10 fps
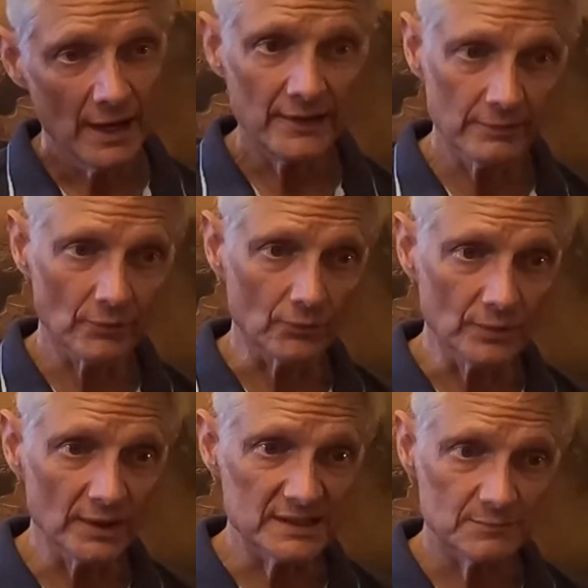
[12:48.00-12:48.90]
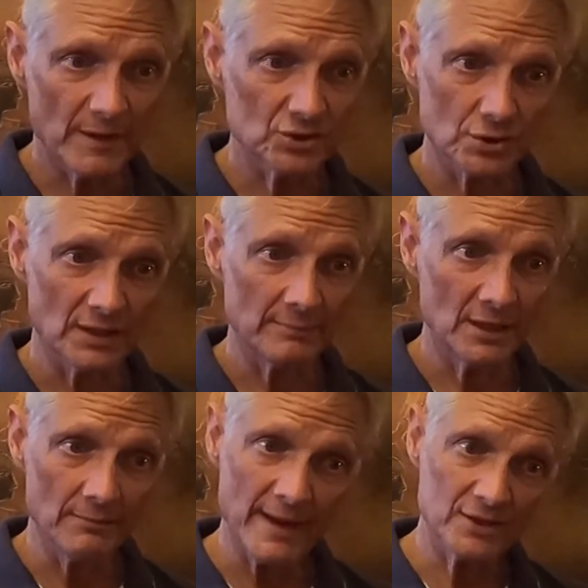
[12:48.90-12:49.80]
and they were really special. I mean,
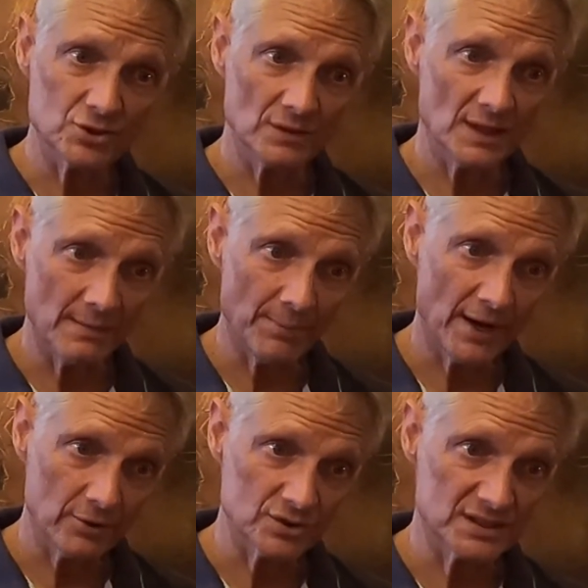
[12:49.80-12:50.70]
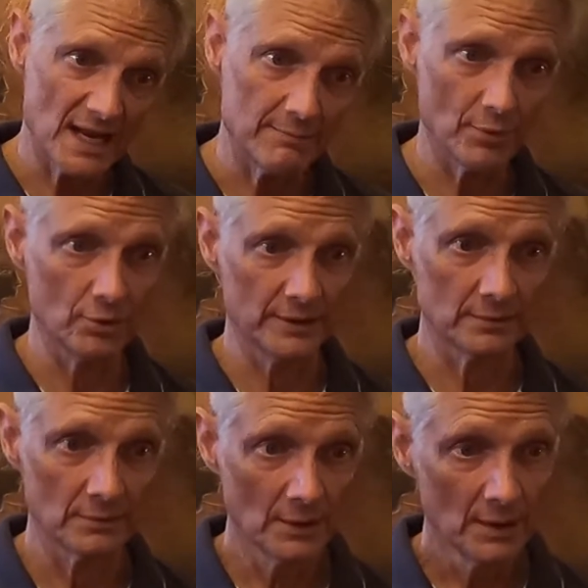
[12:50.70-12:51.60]
imagine the Empire State
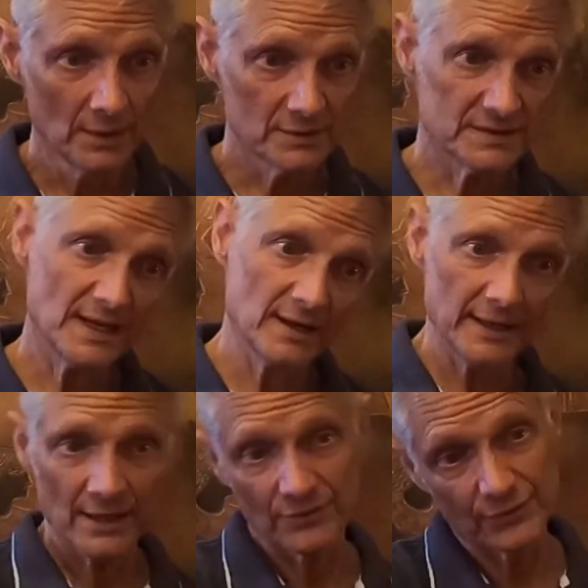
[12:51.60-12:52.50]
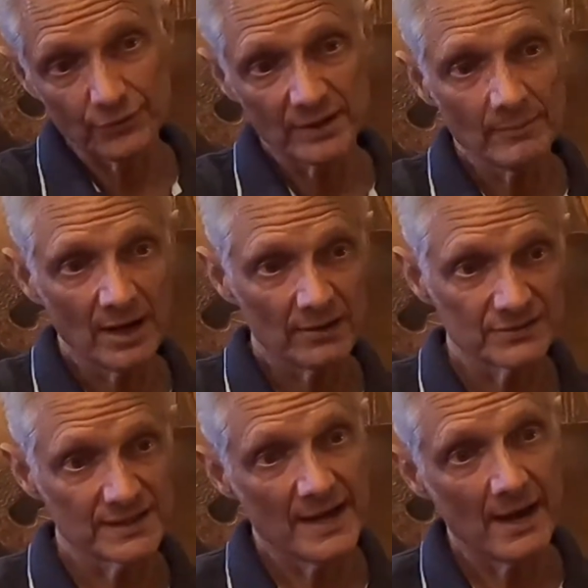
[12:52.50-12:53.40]
Building sailing at 30 miles
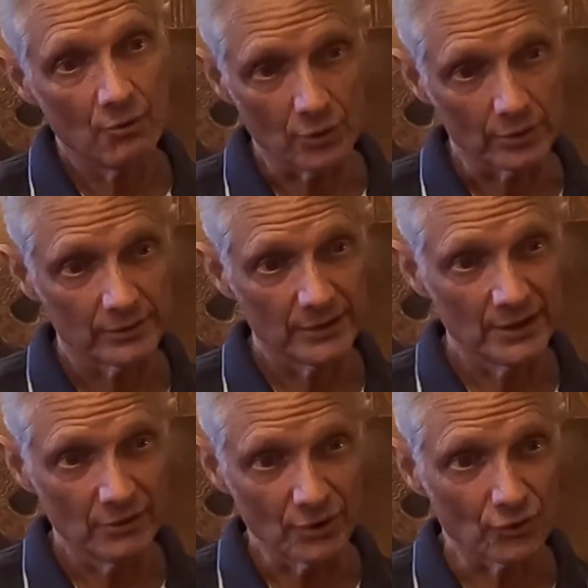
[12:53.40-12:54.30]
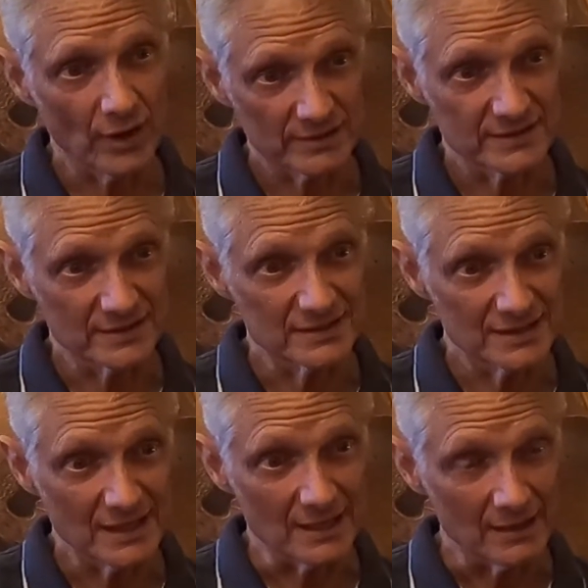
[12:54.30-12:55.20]
an hour, across the
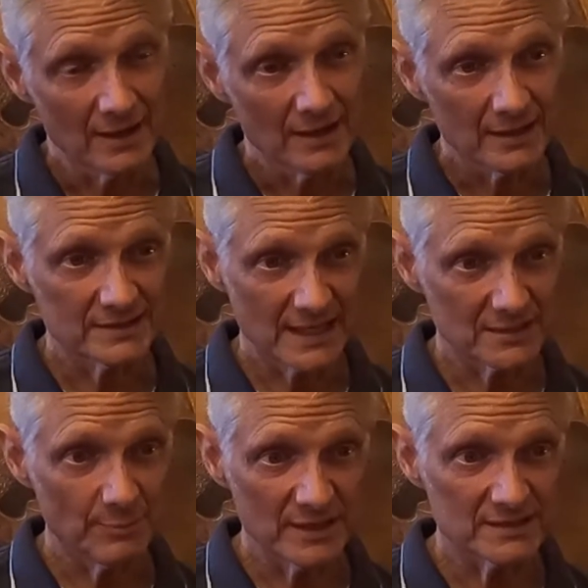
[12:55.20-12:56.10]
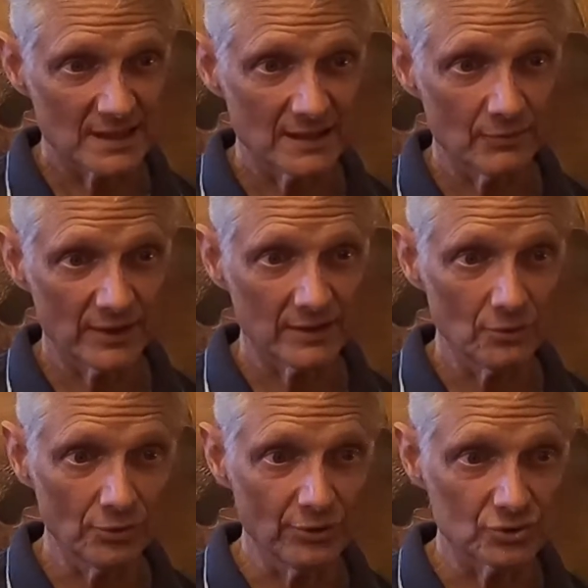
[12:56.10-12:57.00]
sea. Because that's basically what the
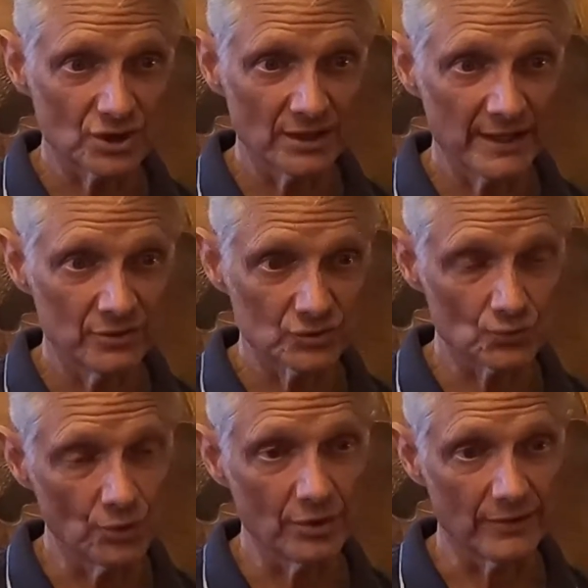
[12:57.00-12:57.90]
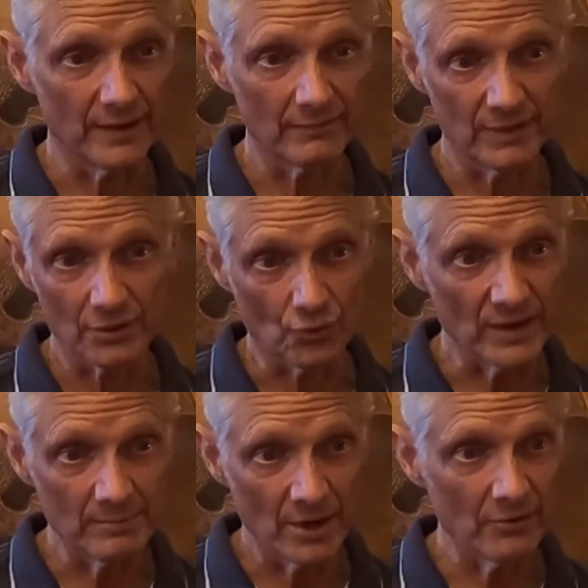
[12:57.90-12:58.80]
old ocean liners were. The
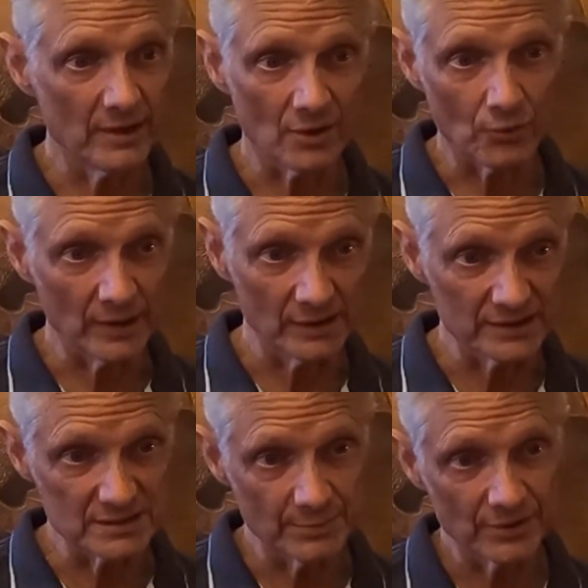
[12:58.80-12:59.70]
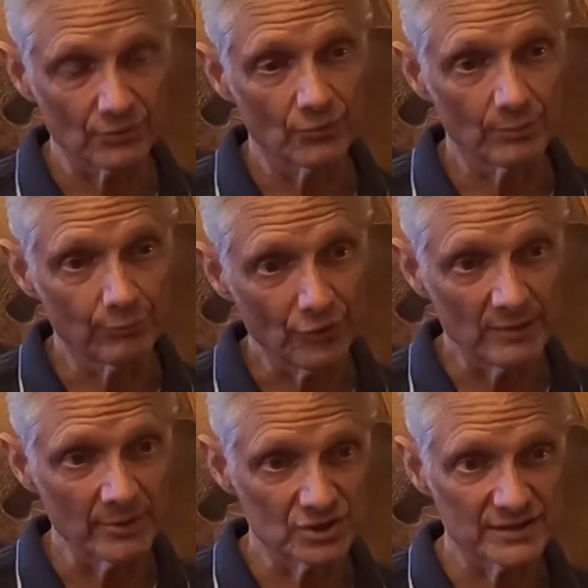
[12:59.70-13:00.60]
Queen Mary and Queen Elizabeth were pretty
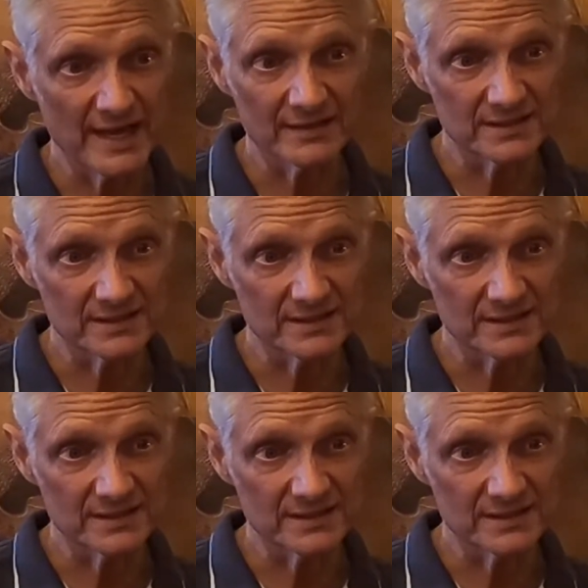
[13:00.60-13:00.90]
much that